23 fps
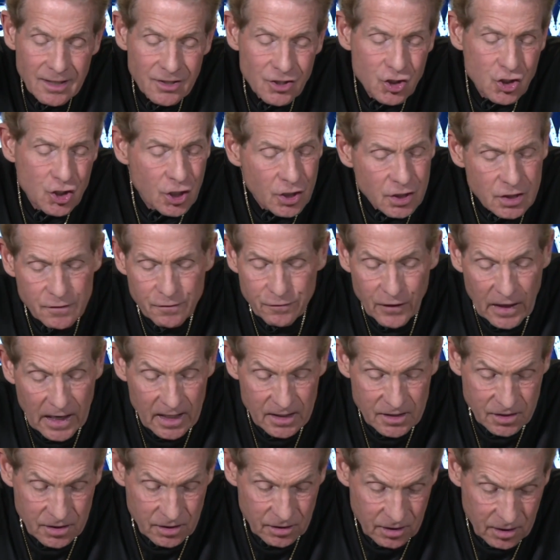just
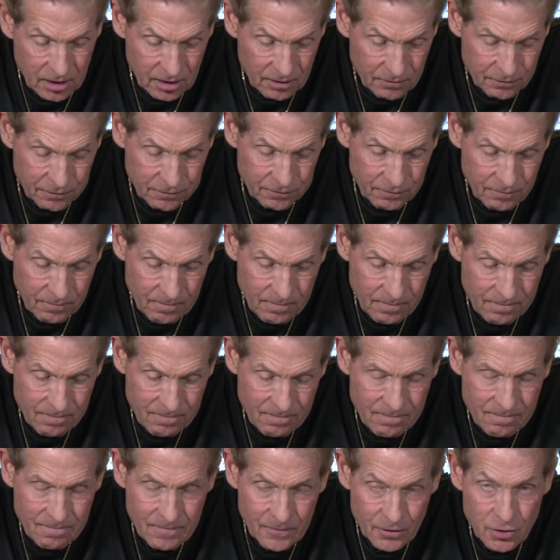fast enough,
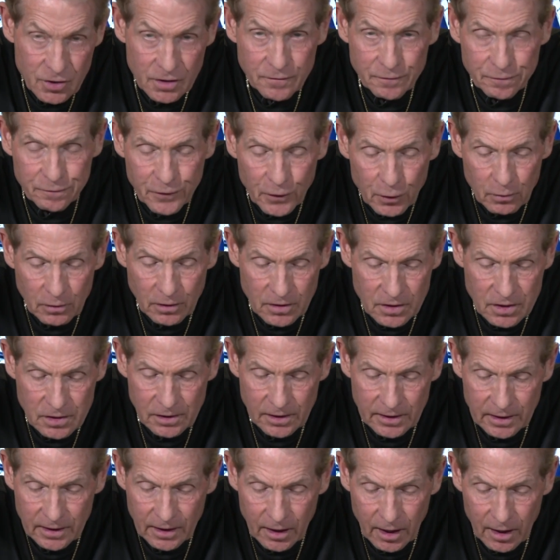just
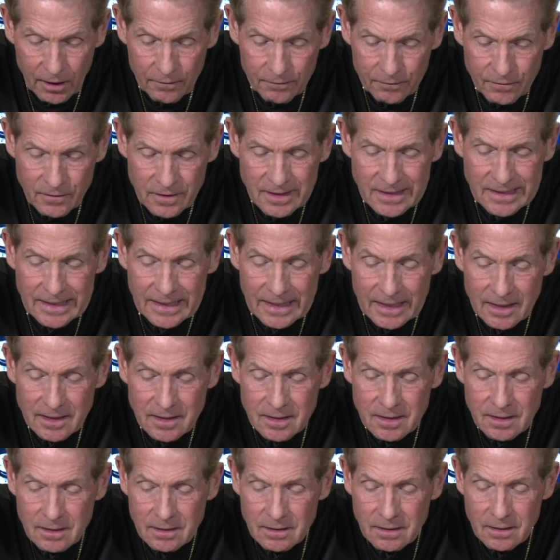fearlessly enough to get
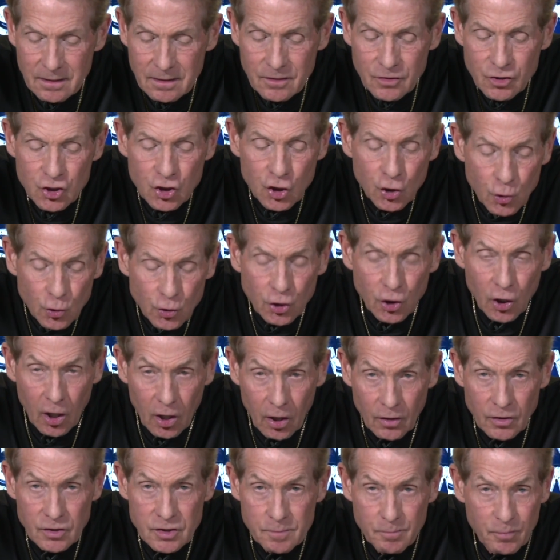2
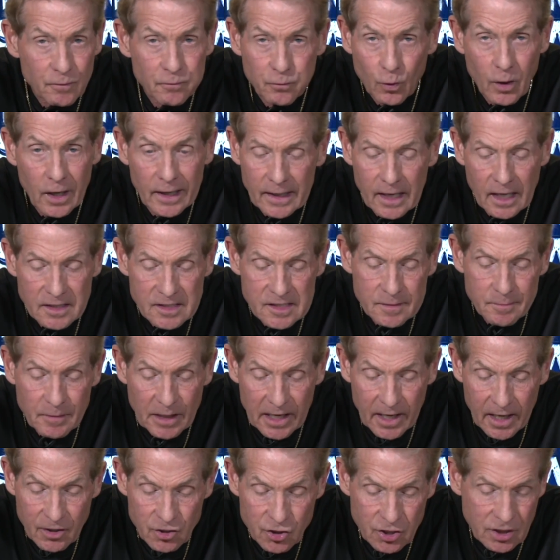yards before I got
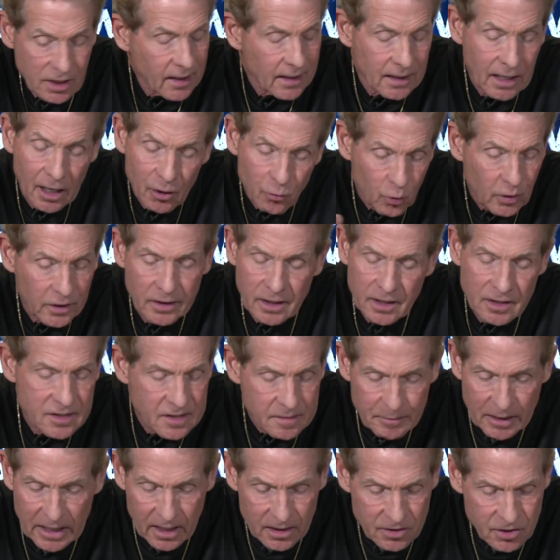smashed. And I would get
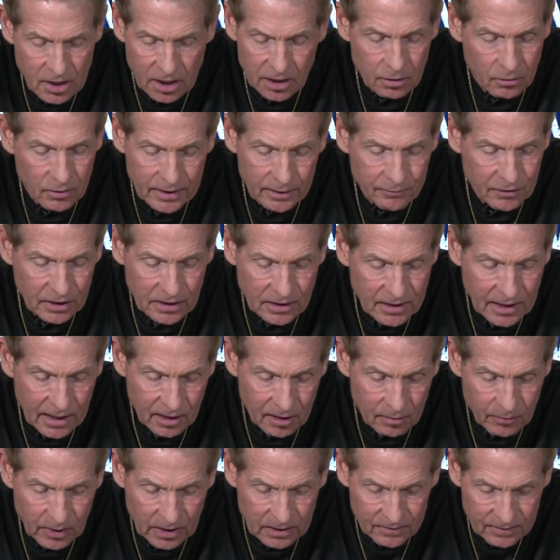smashed. I don't have any doubt
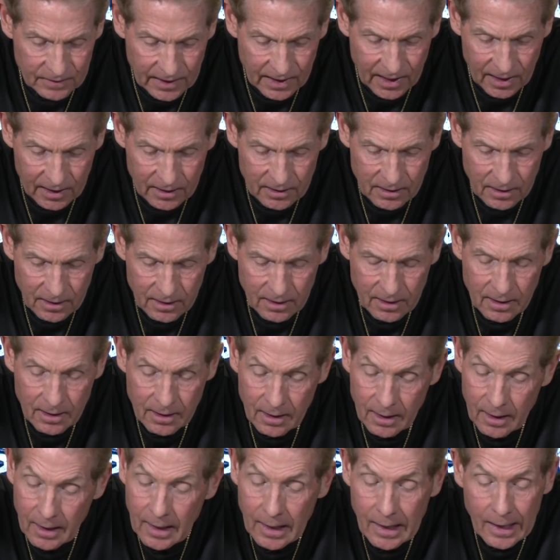about that.
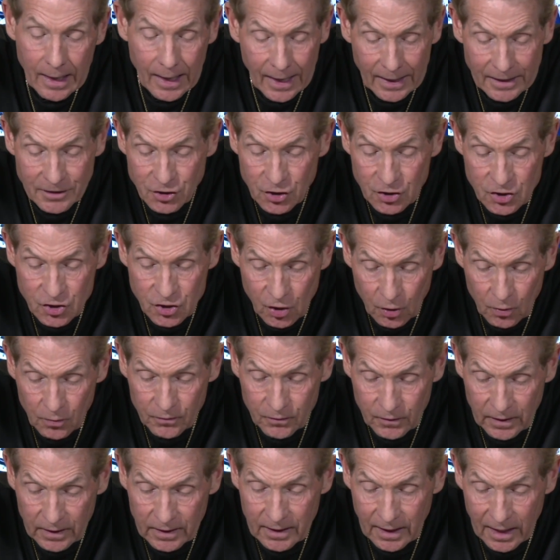I just don't
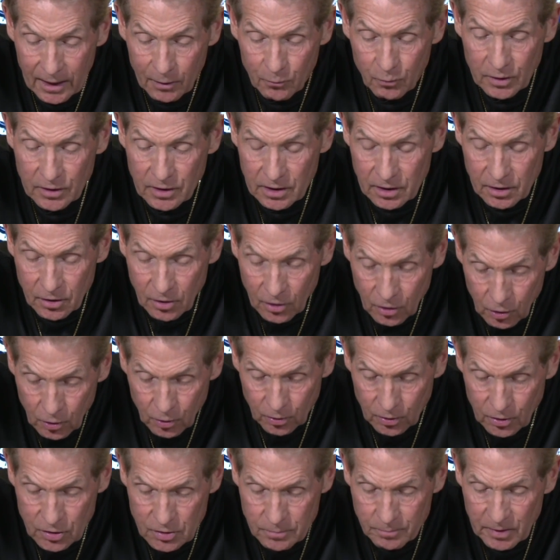think I would get
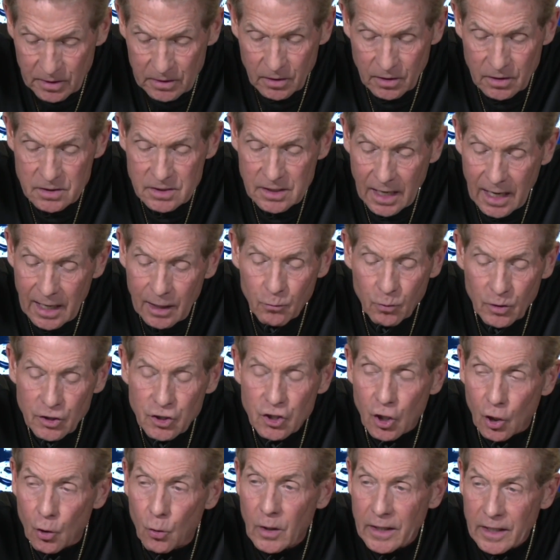hurt, because I would
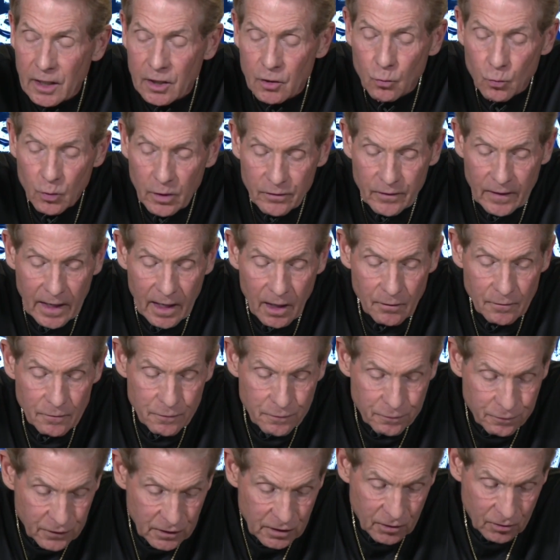go in without
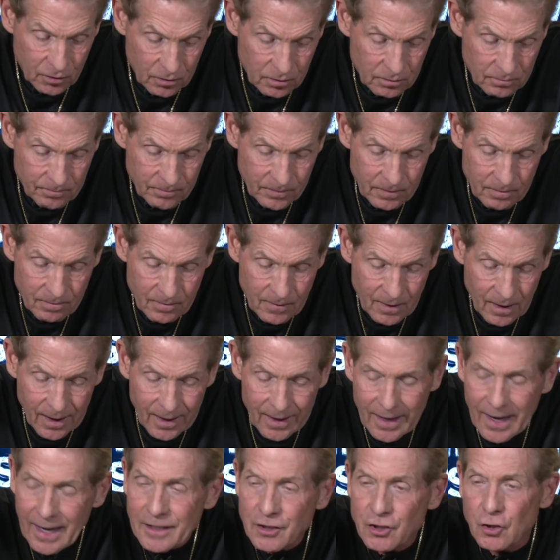fear.
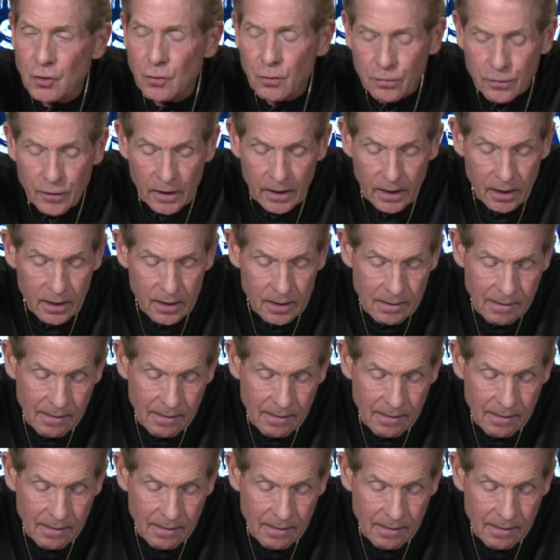I do think